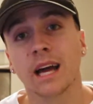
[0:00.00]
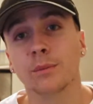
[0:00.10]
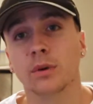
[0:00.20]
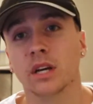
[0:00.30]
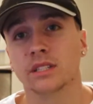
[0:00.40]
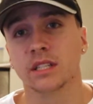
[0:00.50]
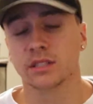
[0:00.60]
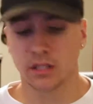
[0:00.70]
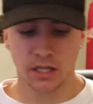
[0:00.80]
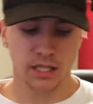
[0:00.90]
that
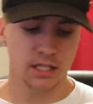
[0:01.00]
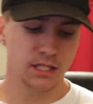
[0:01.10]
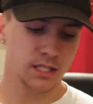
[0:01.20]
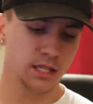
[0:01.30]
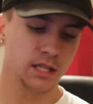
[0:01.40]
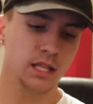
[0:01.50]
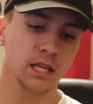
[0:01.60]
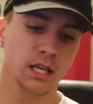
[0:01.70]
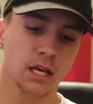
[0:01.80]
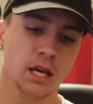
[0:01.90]
processor is
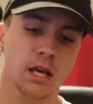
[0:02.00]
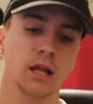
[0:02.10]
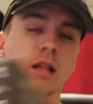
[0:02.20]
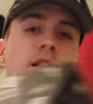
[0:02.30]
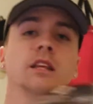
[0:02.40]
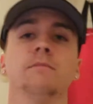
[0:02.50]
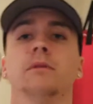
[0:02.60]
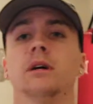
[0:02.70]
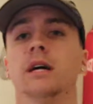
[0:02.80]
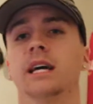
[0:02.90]
the
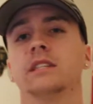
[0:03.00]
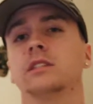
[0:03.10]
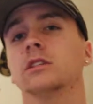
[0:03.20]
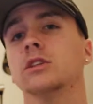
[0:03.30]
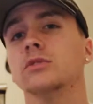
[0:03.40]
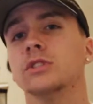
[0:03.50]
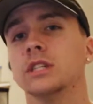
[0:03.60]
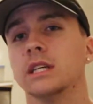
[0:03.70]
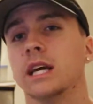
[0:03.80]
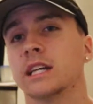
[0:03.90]
Lipa
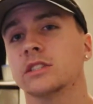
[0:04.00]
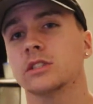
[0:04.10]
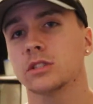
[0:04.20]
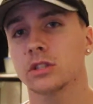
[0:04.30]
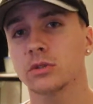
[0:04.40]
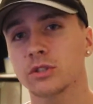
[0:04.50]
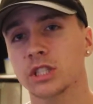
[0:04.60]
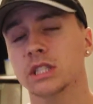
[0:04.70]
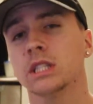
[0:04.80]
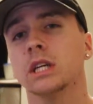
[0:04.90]

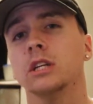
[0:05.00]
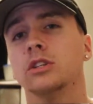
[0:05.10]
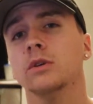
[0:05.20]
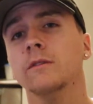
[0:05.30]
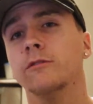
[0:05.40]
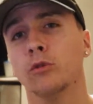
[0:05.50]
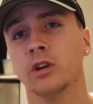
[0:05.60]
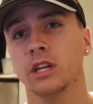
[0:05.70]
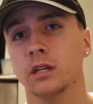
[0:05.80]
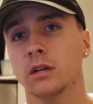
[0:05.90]
Exclusion
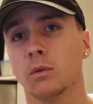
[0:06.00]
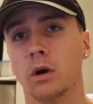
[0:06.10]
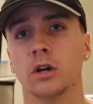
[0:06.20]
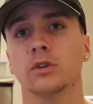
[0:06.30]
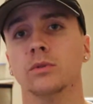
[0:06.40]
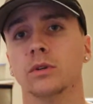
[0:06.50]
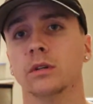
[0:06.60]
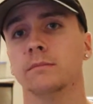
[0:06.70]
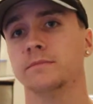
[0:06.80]
240 water cooler.